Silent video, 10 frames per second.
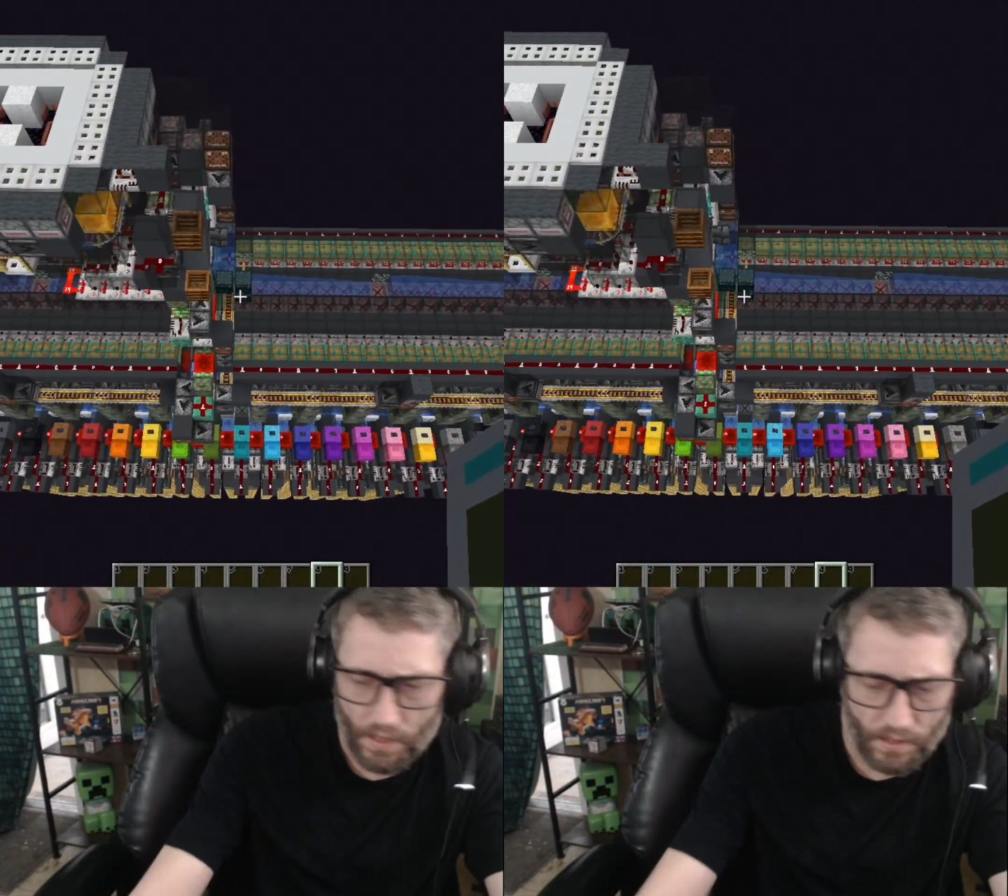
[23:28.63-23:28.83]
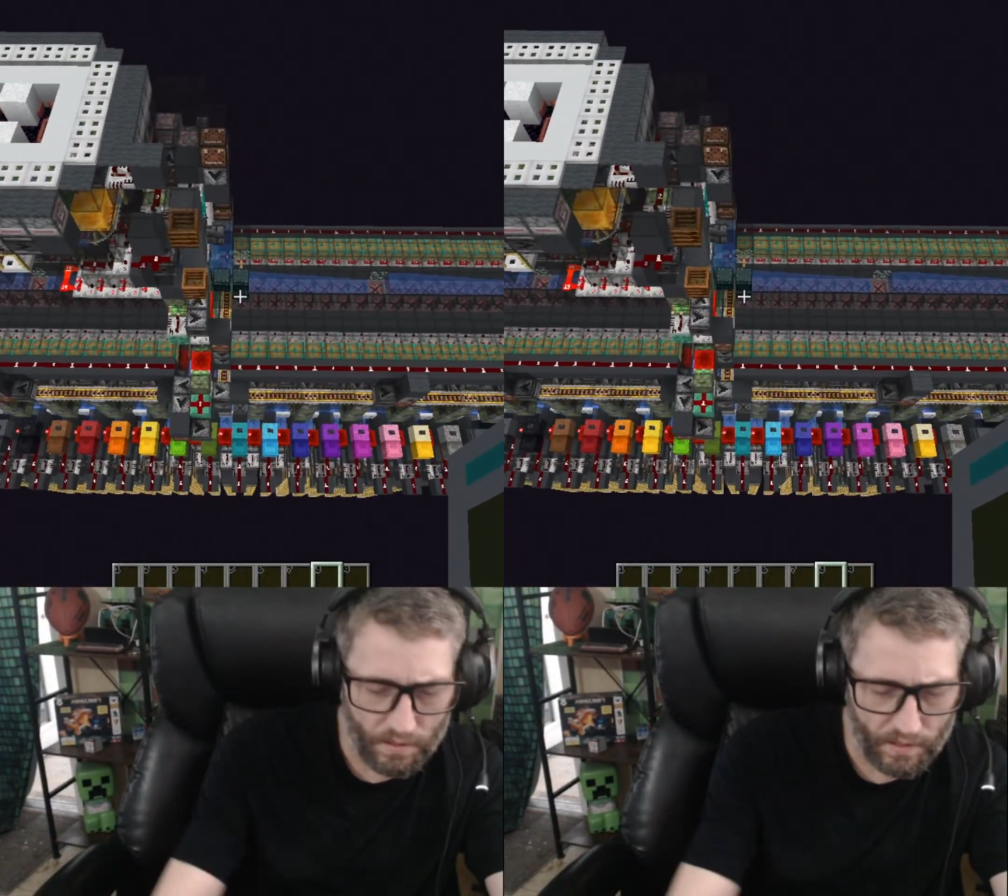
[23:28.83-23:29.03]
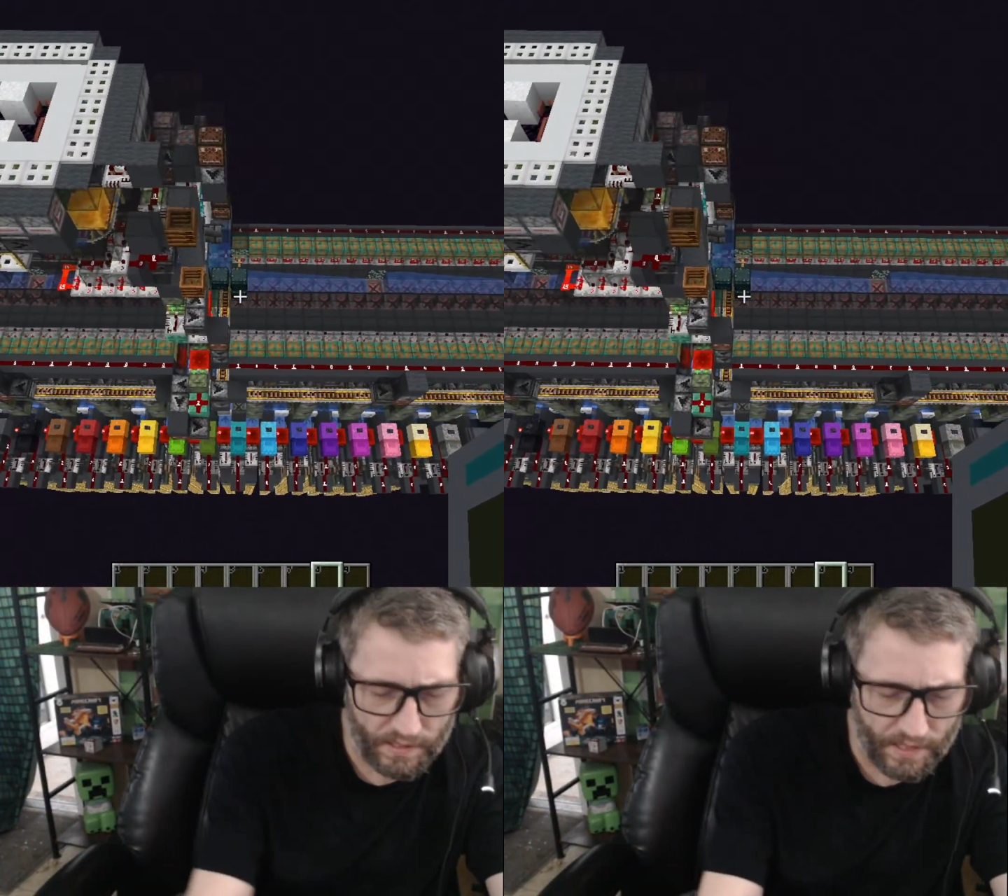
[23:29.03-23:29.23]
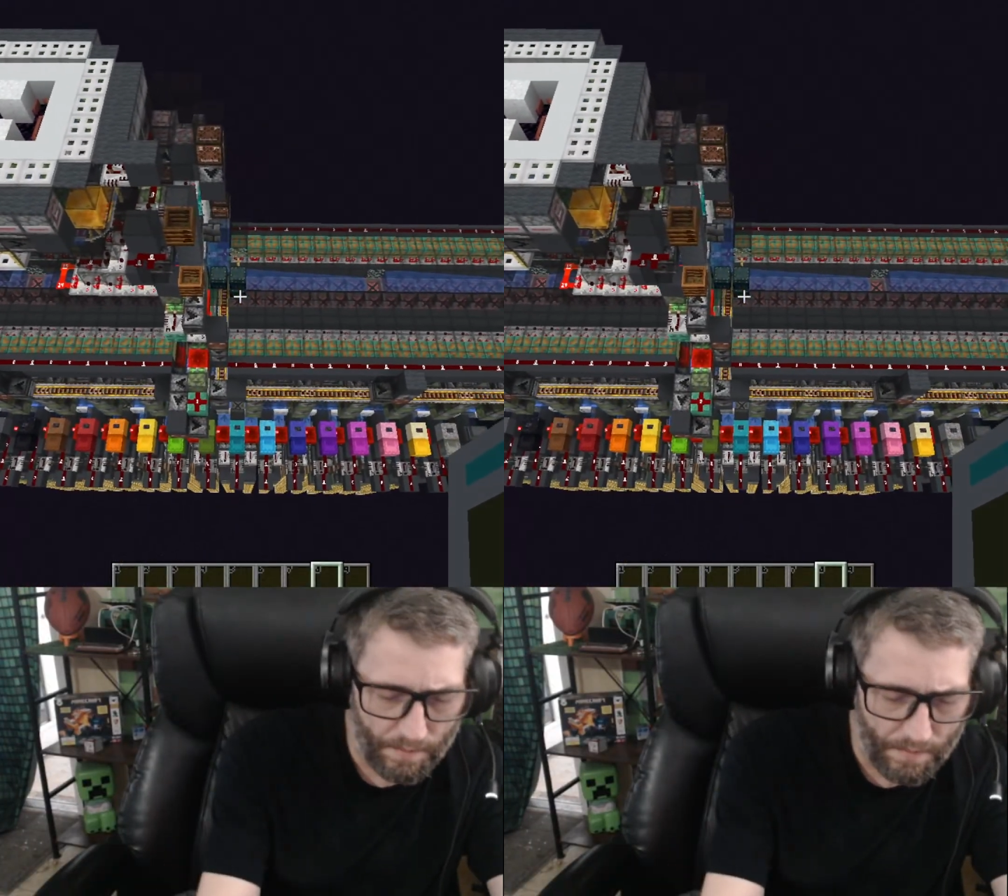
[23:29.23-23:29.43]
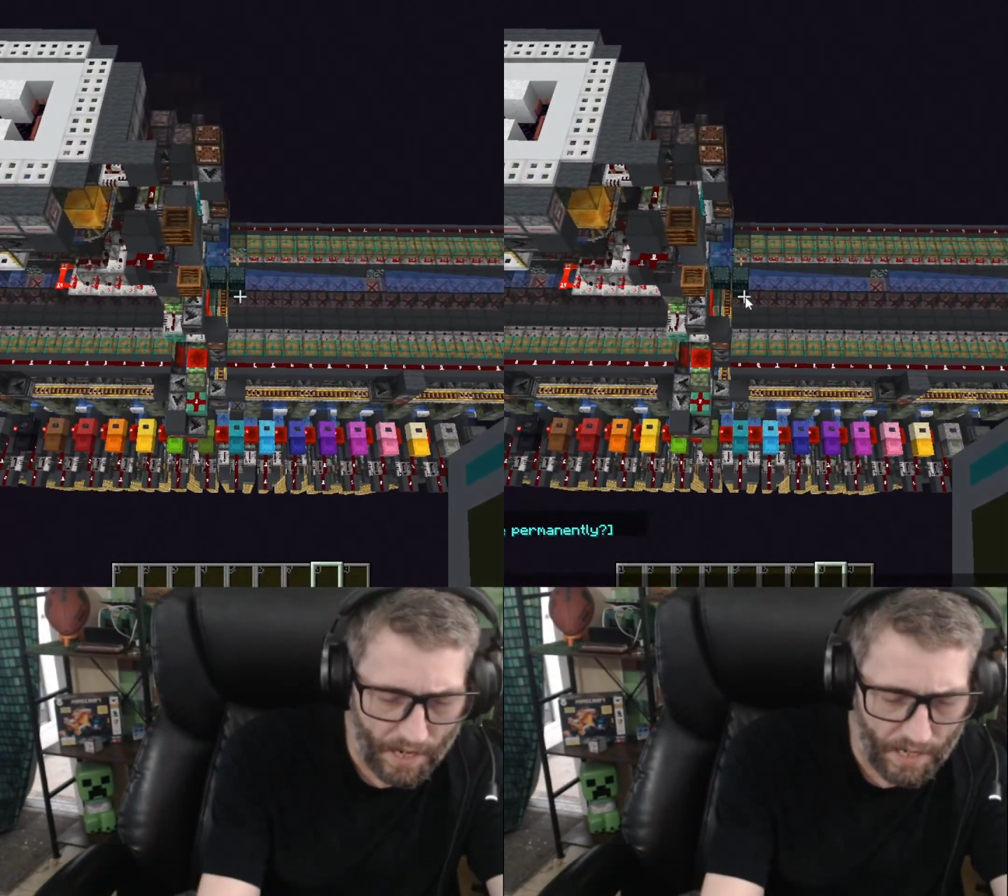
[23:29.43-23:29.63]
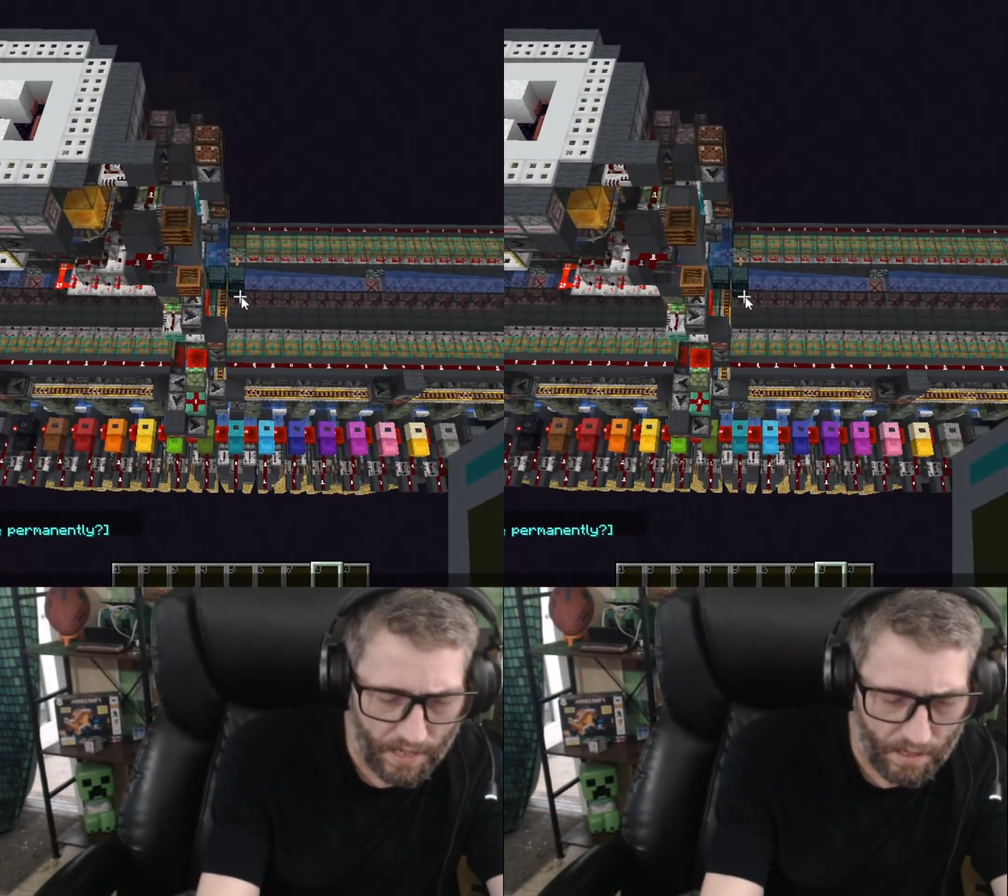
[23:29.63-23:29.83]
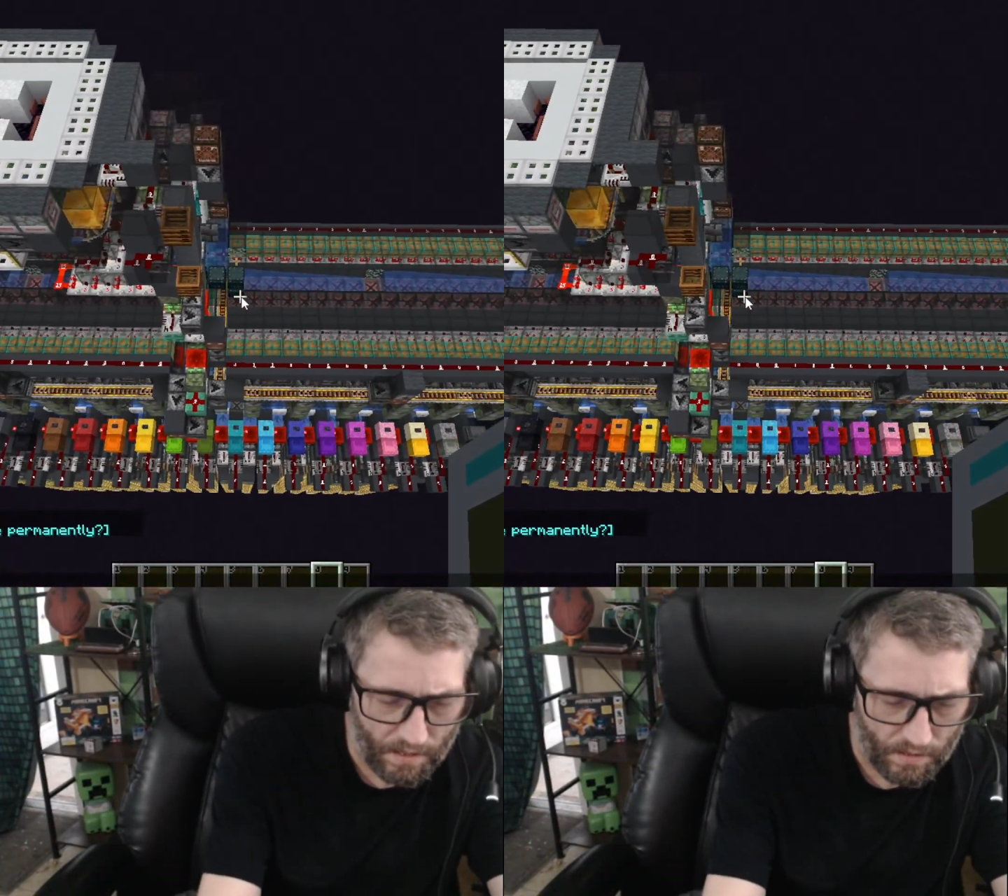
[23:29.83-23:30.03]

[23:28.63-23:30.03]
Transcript: So let's set a bot here.